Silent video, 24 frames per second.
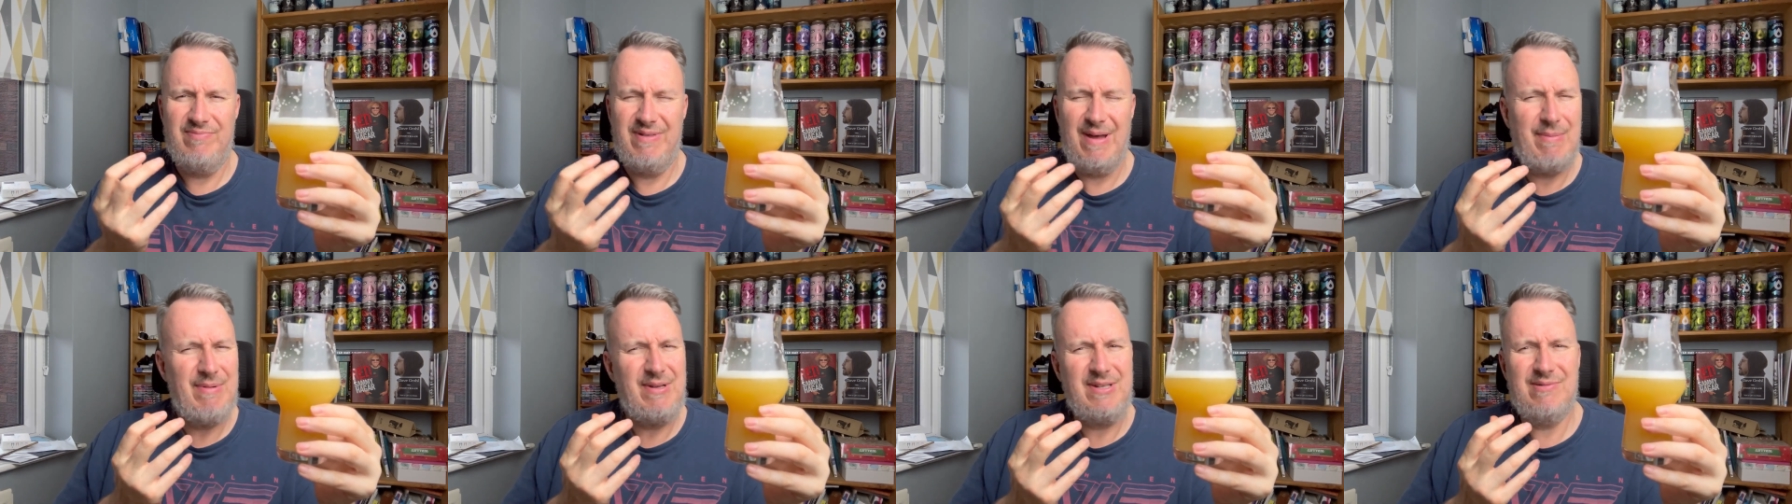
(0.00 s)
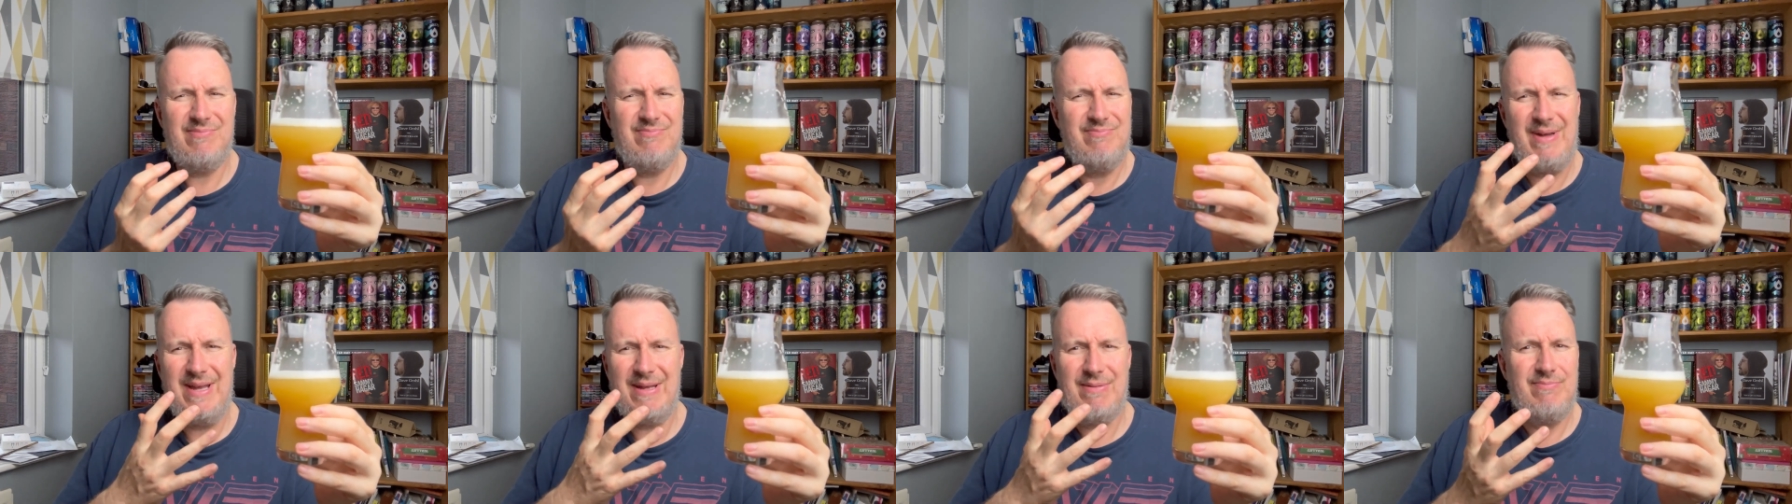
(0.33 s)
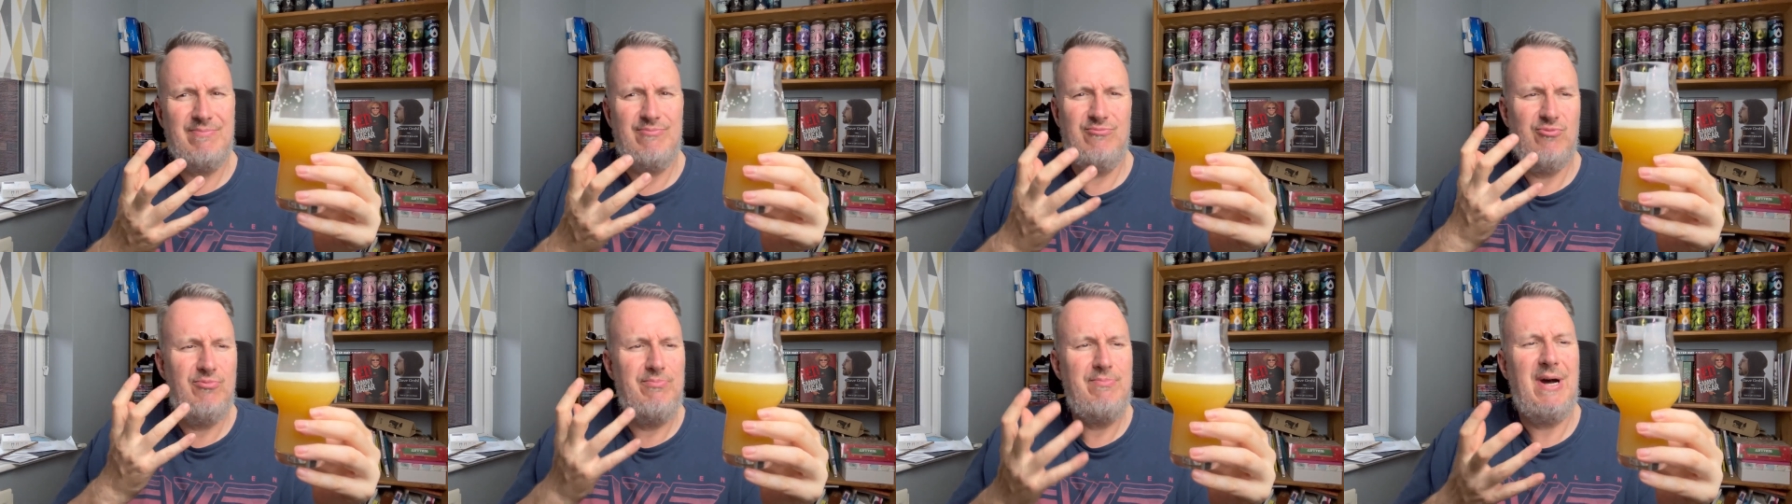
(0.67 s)
That doesn't make
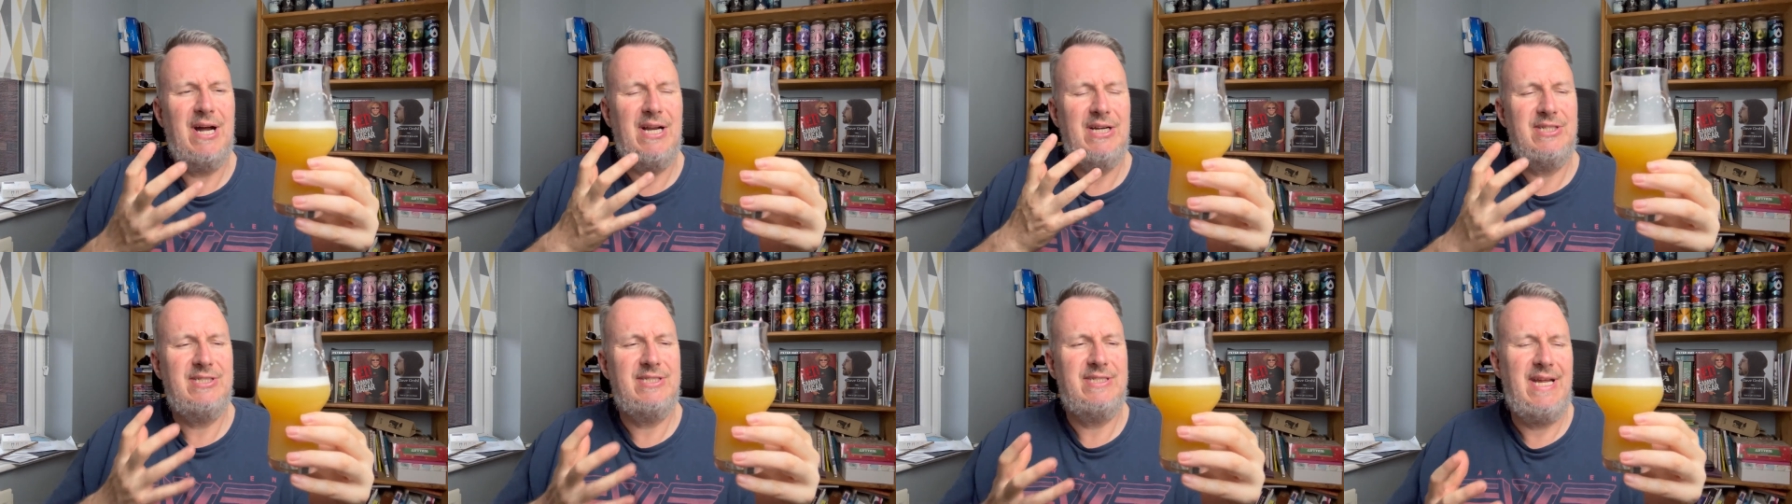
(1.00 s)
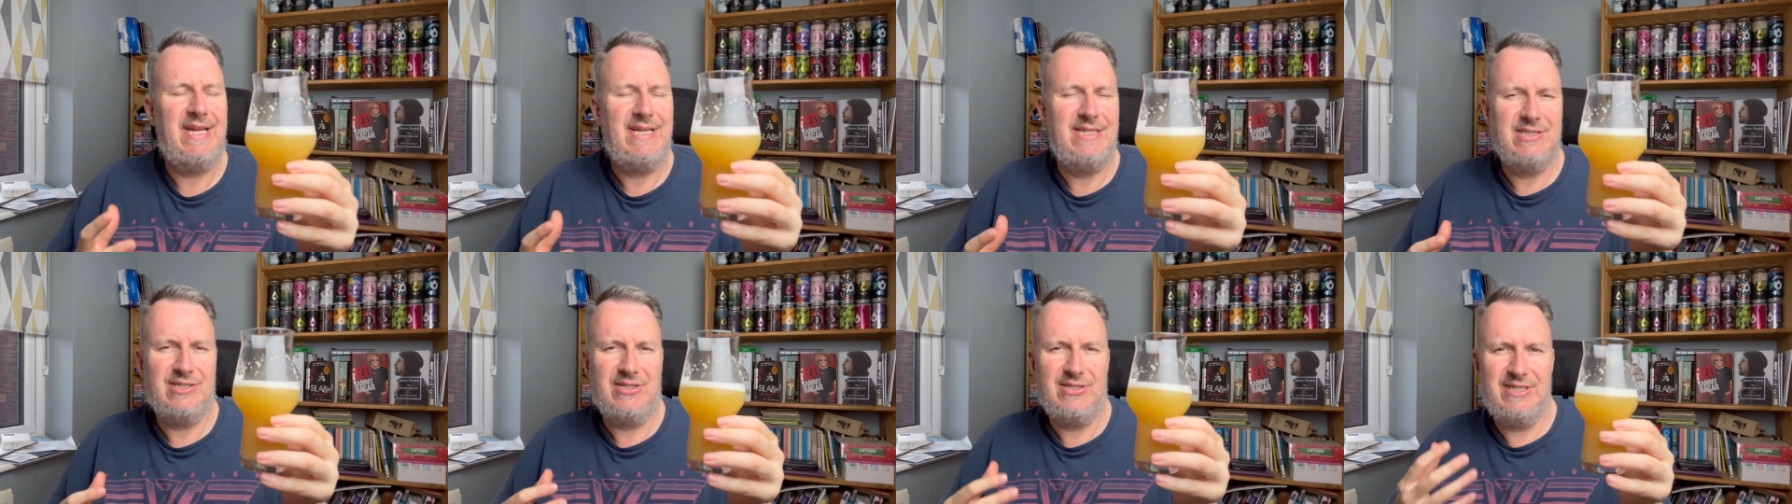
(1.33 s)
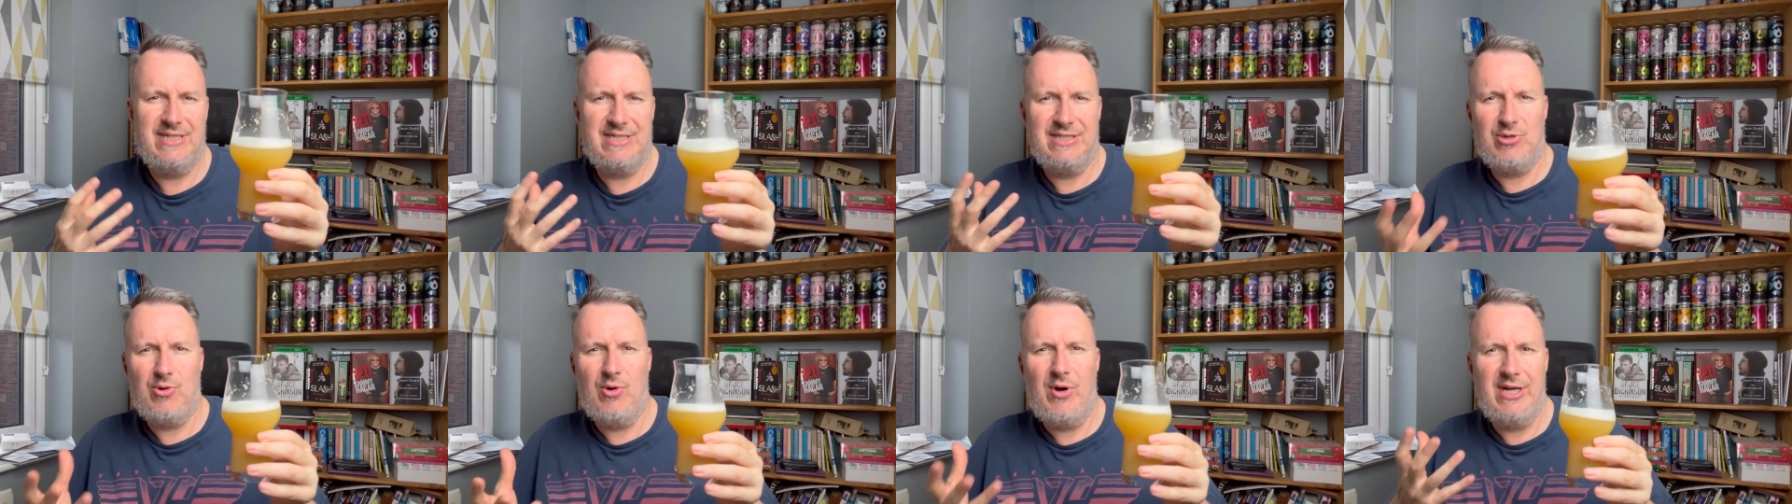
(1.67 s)
much sense because
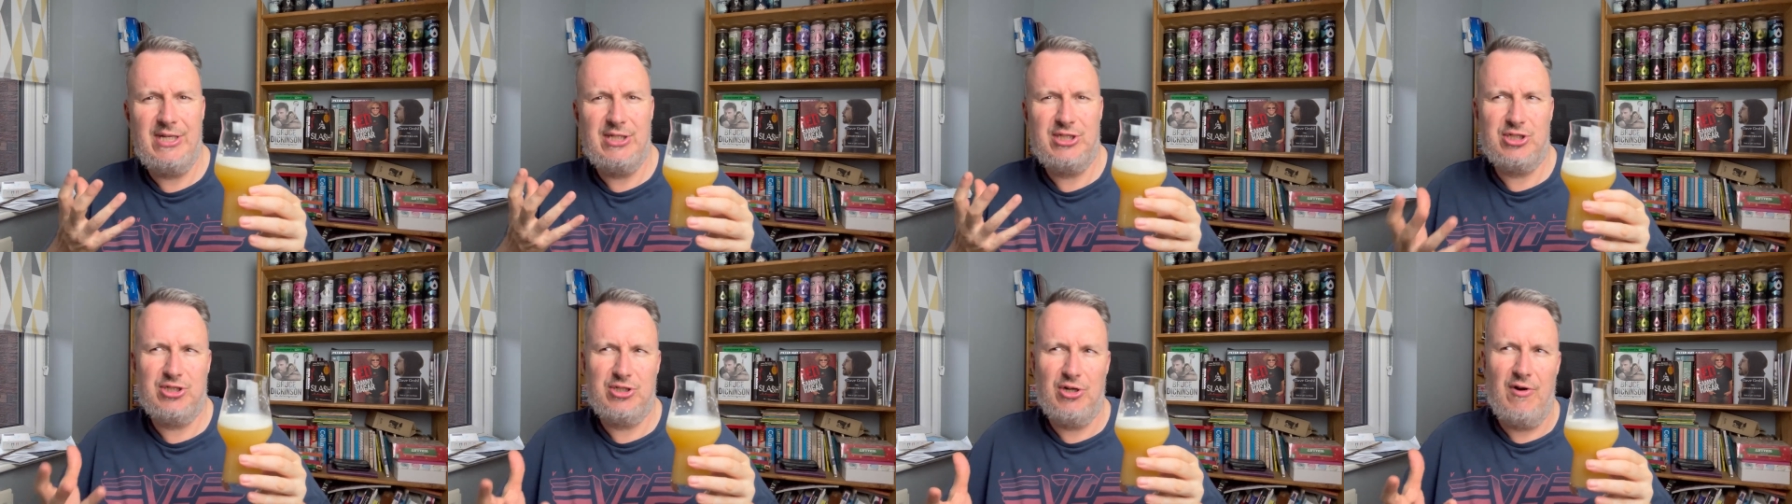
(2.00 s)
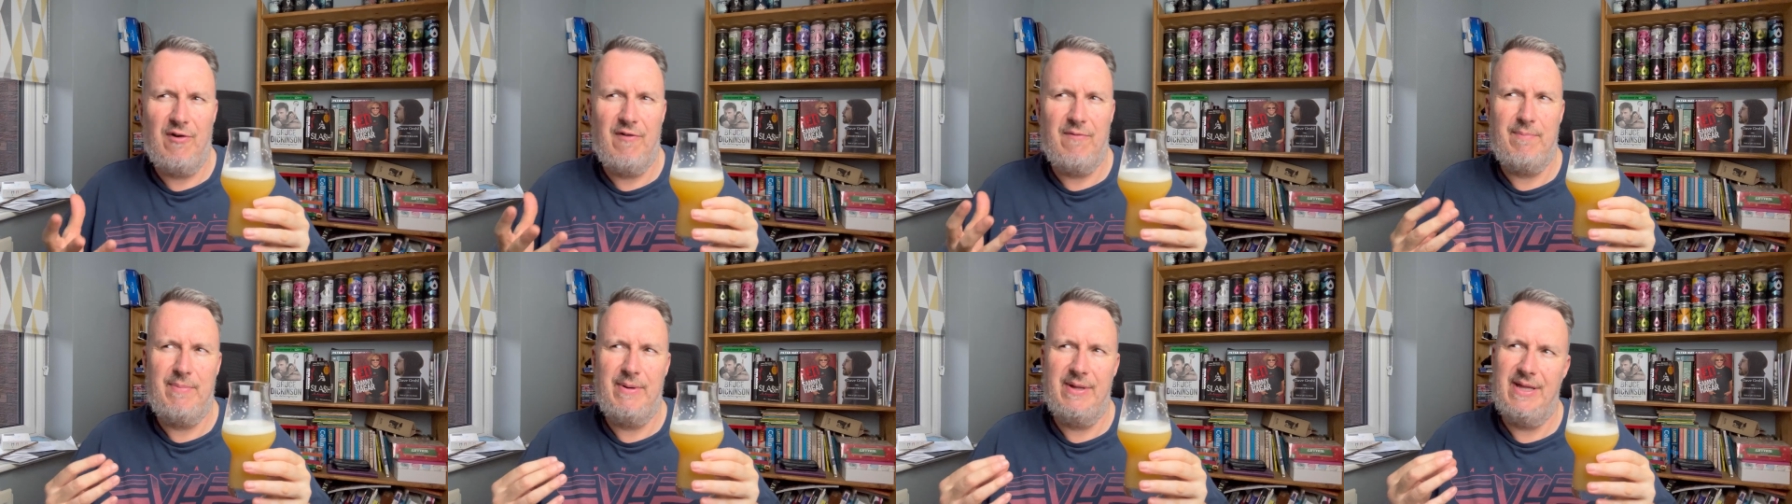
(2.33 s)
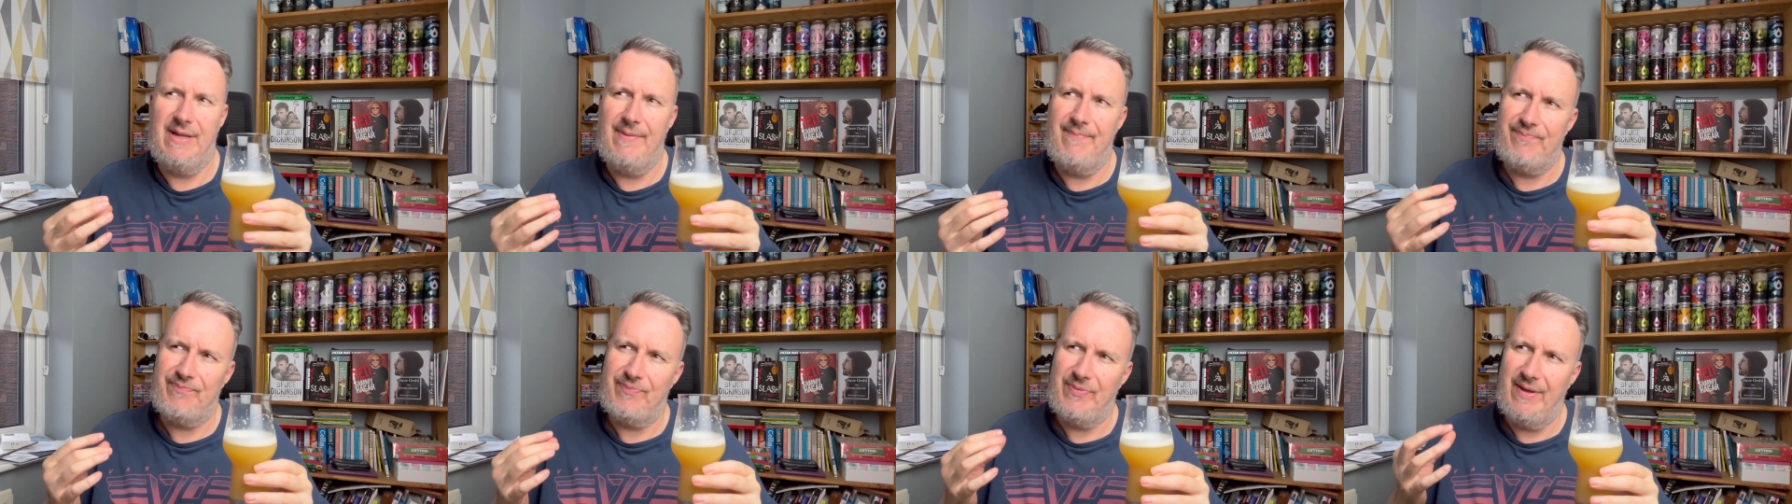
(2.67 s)
it's quite soft, but